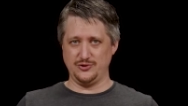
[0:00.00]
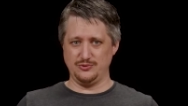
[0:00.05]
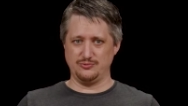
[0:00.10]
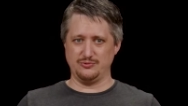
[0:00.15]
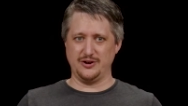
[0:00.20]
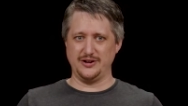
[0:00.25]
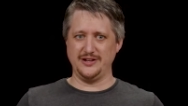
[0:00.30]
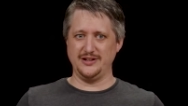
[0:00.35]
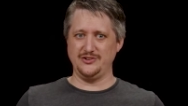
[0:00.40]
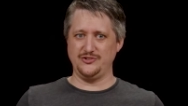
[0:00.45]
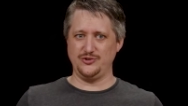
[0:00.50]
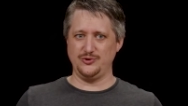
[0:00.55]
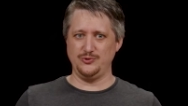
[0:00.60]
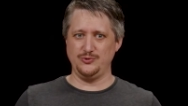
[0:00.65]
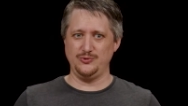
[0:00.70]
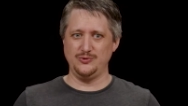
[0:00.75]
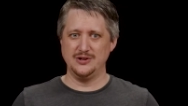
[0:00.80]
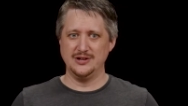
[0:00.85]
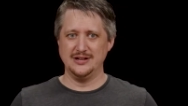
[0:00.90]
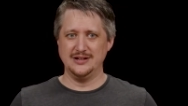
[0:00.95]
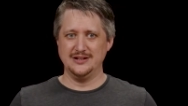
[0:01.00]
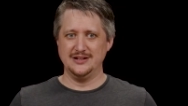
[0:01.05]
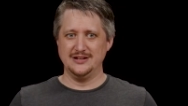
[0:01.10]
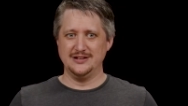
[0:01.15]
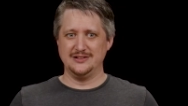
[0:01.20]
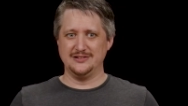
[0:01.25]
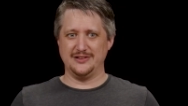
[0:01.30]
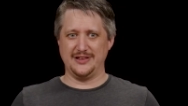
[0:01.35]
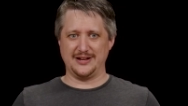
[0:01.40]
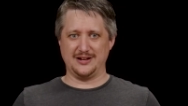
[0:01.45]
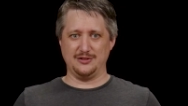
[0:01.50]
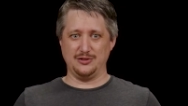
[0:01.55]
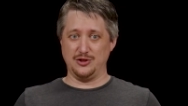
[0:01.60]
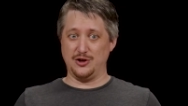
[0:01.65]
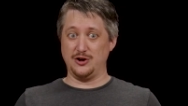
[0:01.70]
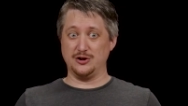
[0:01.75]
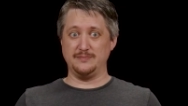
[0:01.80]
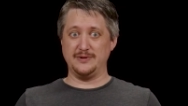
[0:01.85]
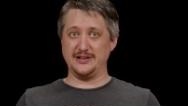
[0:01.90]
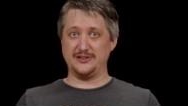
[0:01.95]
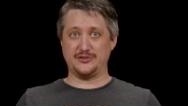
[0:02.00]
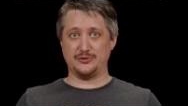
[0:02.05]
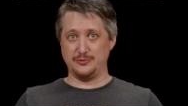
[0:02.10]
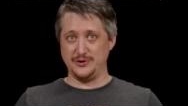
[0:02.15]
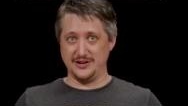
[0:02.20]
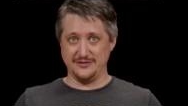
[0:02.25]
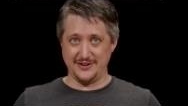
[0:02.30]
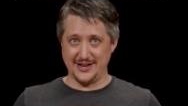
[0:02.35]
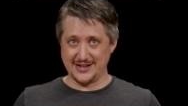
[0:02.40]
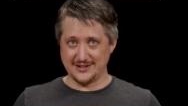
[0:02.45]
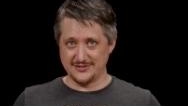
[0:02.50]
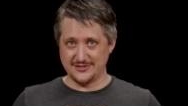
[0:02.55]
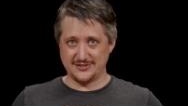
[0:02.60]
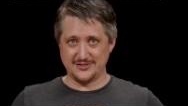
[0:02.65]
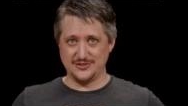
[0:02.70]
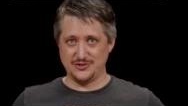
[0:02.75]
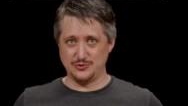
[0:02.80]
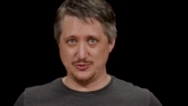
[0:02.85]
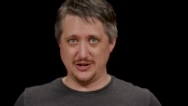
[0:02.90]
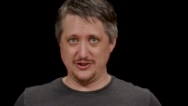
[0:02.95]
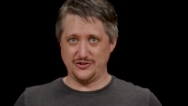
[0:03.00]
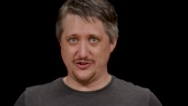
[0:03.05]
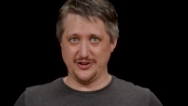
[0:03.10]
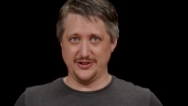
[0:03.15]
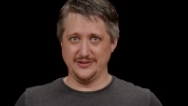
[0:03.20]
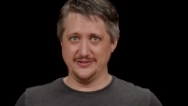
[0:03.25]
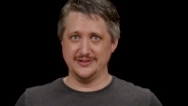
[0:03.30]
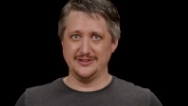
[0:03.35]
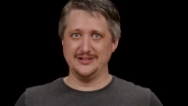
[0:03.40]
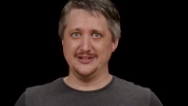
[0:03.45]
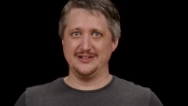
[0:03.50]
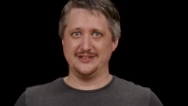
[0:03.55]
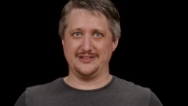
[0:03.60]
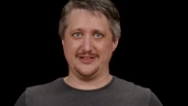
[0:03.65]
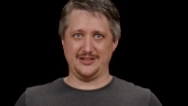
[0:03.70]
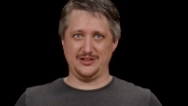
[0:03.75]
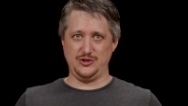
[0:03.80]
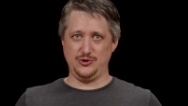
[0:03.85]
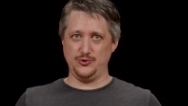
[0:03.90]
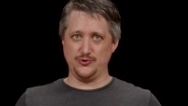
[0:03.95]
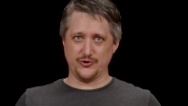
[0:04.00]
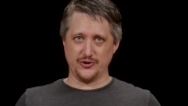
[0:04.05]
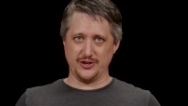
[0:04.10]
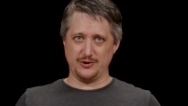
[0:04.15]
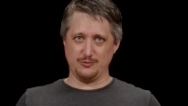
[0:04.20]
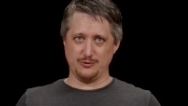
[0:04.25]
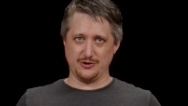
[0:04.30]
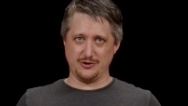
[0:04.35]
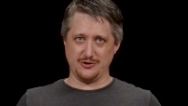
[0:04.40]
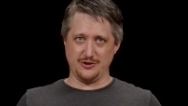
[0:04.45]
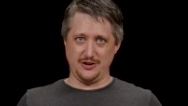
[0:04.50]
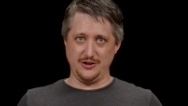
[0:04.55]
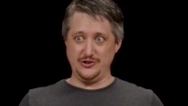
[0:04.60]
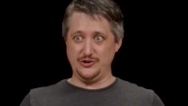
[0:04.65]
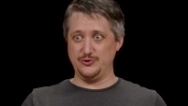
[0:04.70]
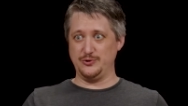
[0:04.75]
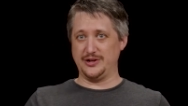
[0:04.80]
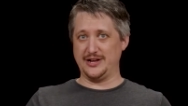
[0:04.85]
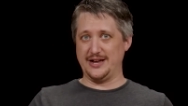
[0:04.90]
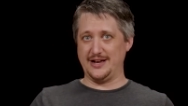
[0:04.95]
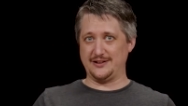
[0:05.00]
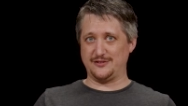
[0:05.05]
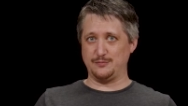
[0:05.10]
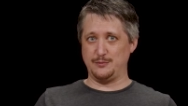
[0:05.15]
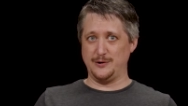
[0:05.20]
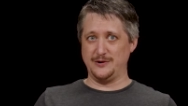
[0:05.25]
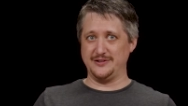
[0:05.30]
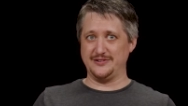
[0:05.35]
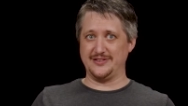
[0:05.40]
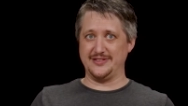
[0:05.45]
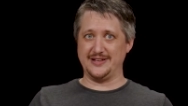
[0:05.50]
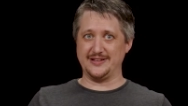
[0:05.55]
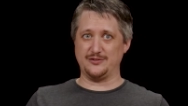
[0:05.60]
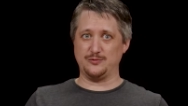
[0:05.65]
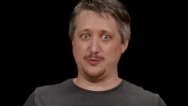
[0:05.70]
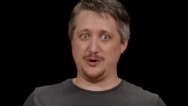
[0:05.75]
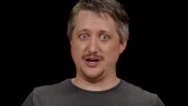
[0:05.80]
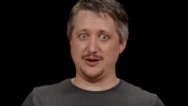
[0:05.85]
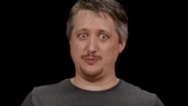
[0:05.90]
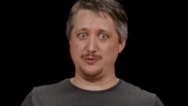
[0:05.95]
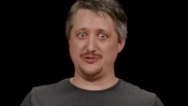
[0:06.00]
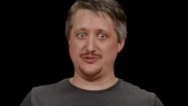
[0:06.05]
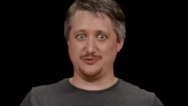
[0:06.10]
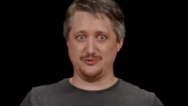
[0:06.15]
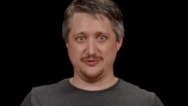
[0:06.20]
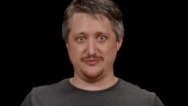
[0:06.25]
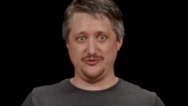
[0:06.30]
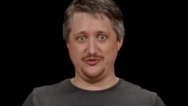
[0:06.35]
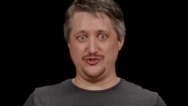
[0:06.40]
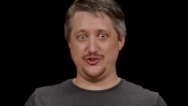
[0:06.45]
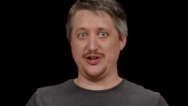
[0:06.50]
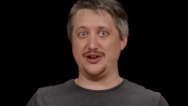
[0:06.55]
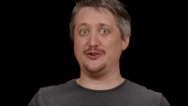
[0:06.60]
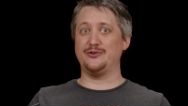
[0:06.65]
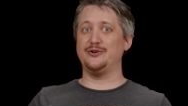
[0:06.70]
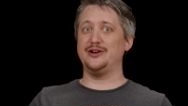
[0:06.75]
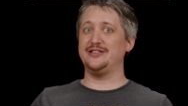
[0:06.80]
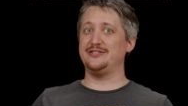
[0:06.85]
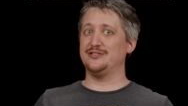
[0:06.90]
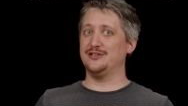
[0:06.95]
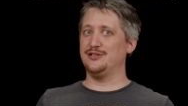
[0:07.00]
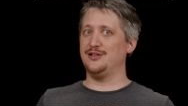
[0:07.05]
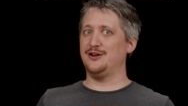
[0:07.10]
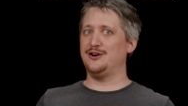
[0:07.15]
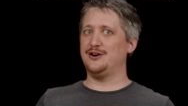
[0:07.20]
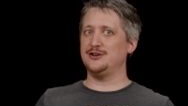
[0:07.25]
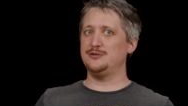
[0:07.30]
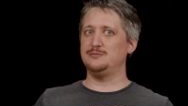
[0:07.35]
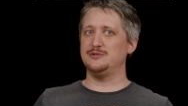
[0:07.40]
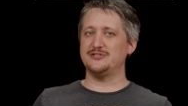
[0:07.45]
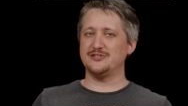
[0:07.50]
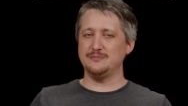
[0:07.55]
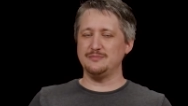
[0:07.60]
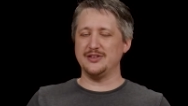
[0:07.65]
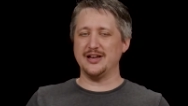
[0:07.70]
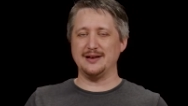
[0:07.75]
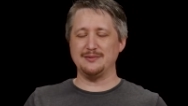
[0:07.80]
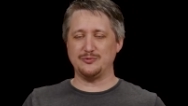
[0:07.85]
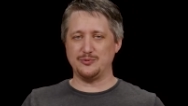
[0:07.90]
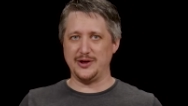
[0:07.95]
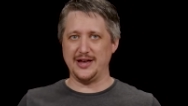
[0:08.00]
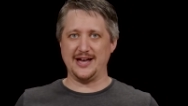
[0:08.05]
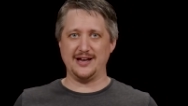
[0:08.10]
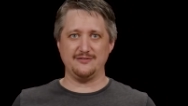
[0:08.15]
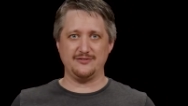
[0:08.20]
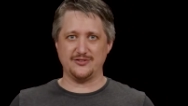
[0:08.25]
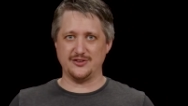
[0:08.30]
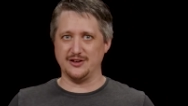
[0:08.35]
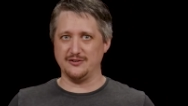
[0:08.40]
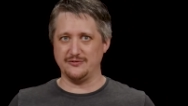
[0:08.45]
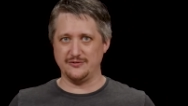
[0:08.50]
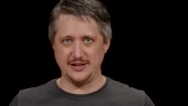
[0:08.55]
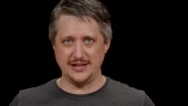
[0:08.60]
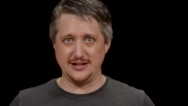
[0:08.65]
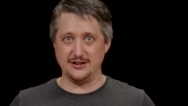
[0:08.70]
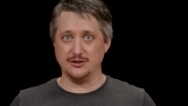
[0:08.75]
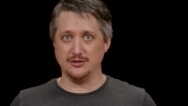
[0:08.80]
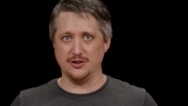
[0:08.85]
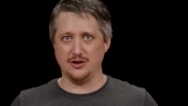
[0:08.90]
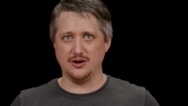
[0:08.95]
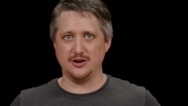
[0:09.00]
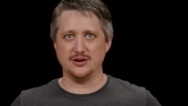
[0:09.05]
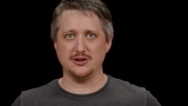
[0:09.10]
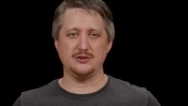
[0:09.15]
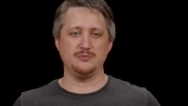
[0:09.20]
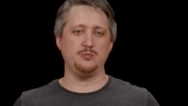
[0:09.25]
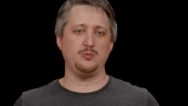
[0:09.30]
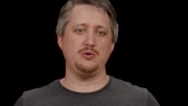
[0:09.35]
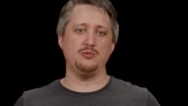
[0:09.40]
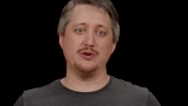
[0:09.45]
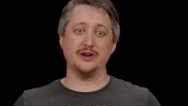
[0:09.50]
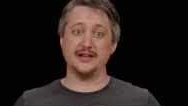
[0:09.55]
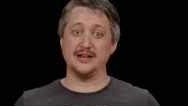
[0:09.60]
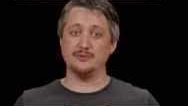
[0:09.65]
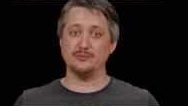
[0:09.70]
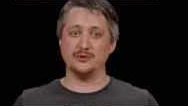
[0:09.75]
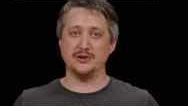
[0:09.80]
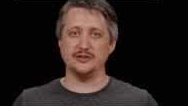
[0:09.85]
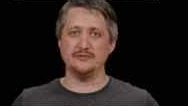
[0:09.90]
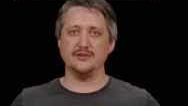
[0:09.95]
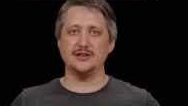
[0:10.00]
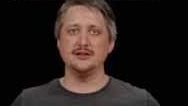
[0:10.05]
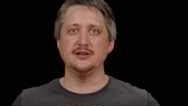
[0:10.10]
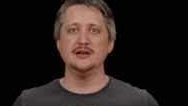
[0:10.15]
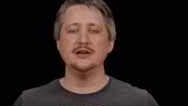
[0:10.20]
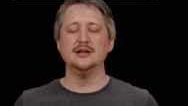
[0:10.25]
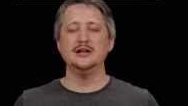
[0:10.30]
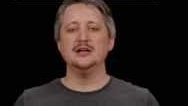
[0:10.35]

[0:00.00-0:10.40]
to run into like a log base 3 of x situation. Like usually we're undoing exponents and that's why we sort of generate the log, but sometimes we have stuff in a log, we want to get rid of it.